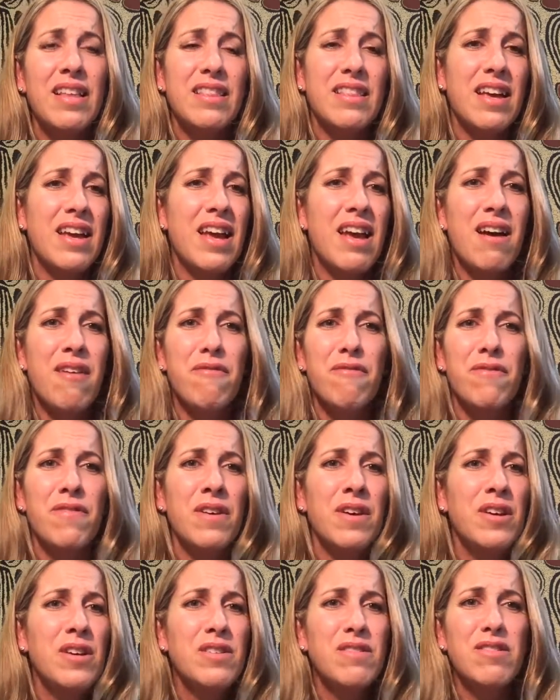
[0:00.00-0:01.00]
They have
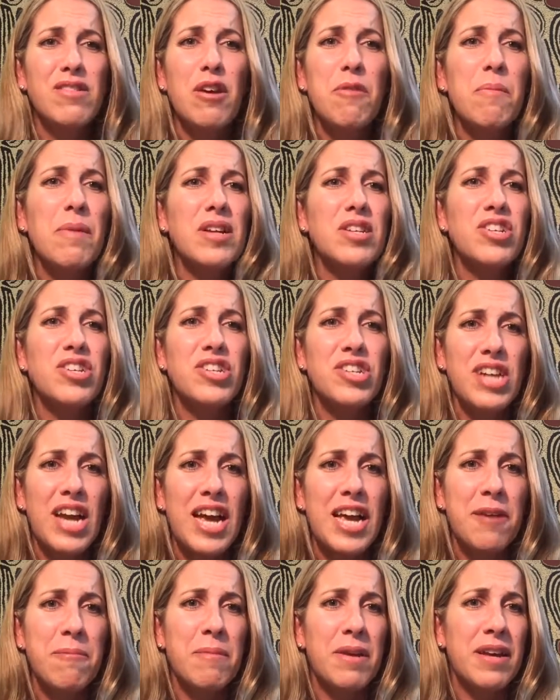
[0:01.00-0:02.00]
so much
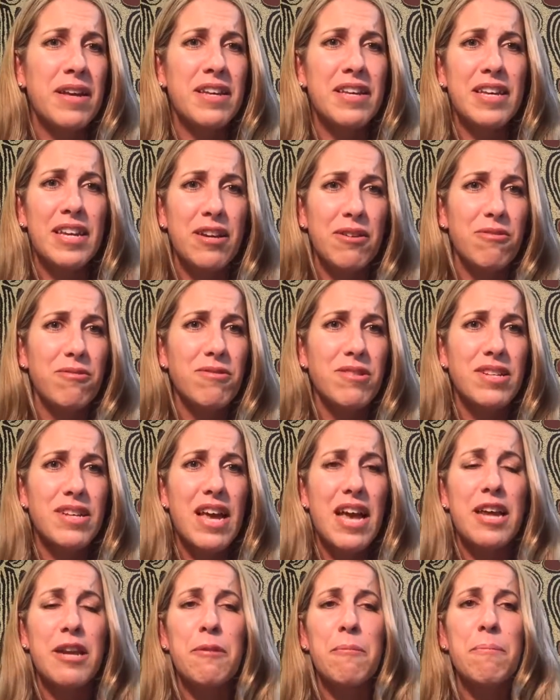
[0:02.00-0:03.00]
shame and guilt
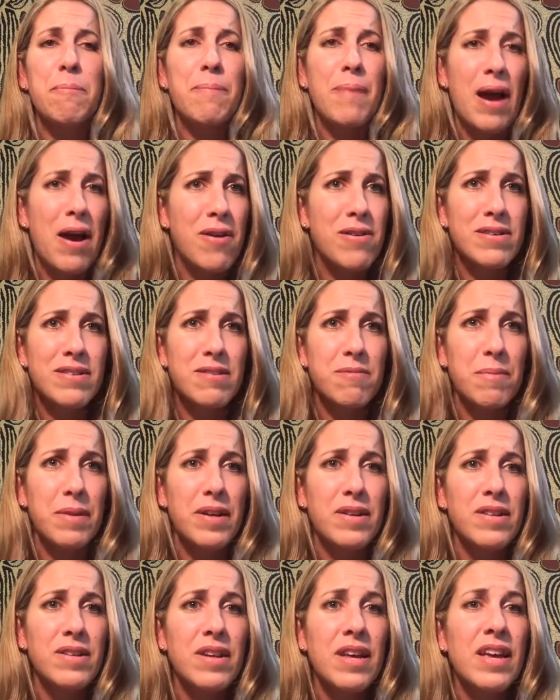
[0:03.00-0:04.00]
and
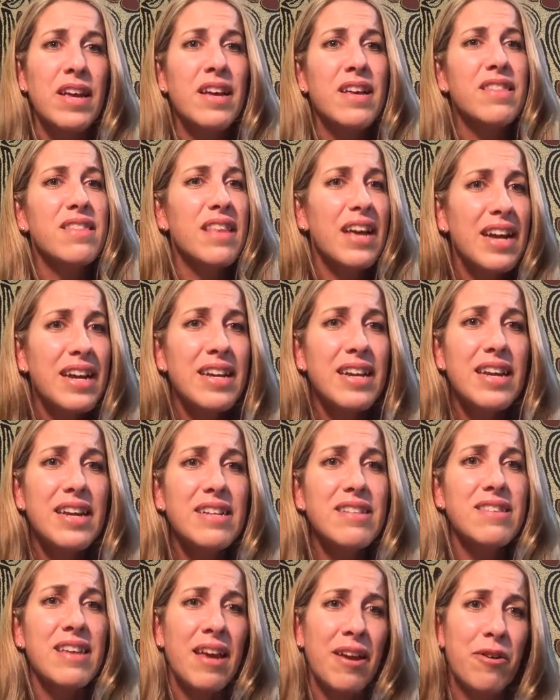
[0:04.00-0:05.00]
embarrassment. They
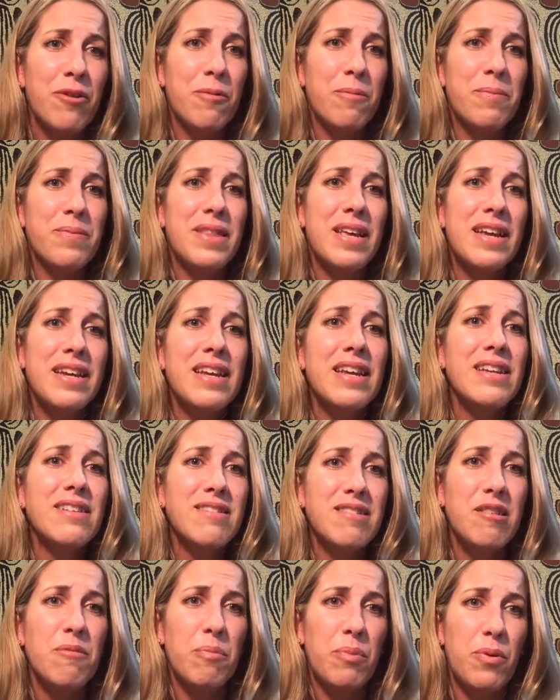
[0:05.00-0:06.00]
need help. They need
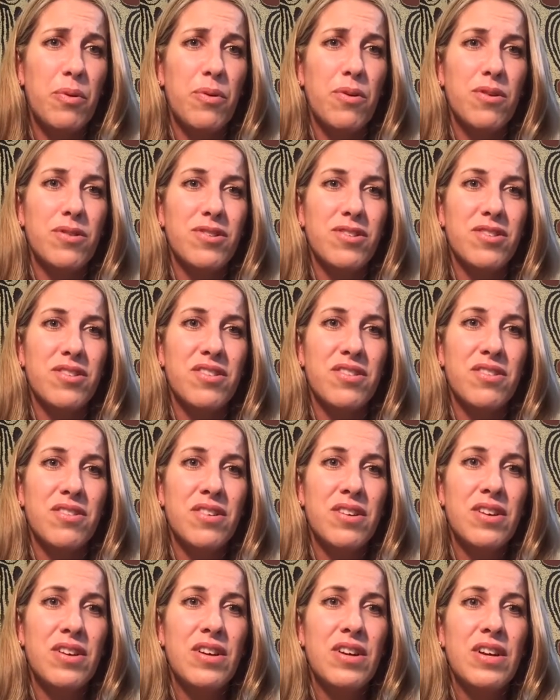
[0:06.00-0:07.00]
support.
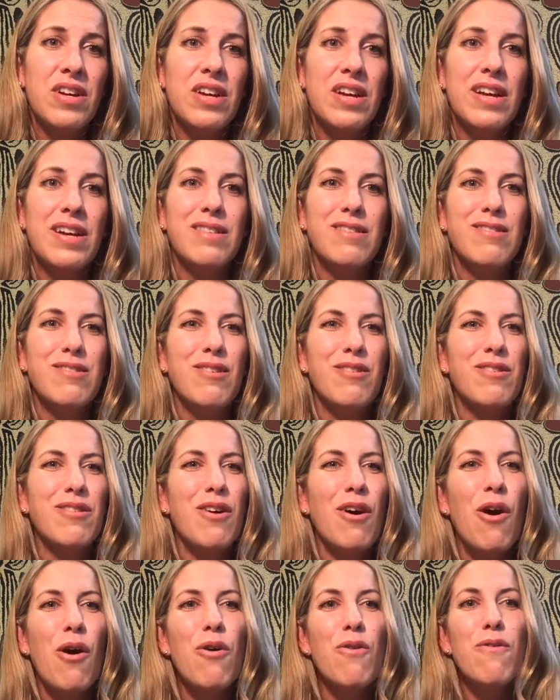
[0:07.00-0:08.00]
And so the
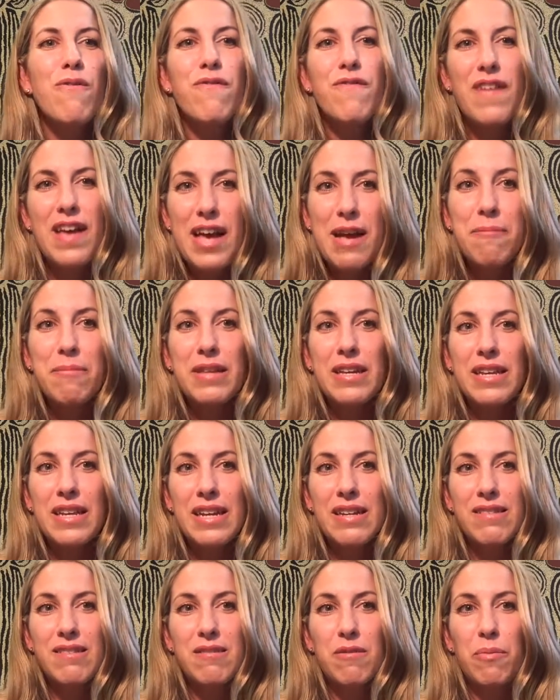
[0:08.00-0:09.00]
whole family
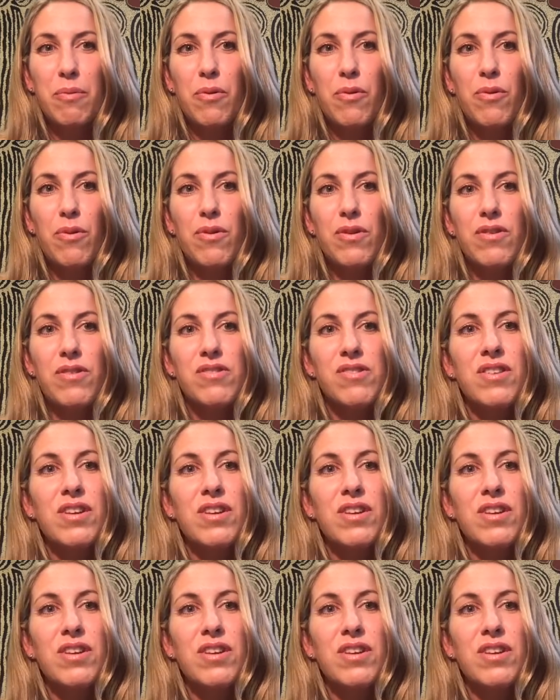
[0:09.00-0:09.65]
needs support.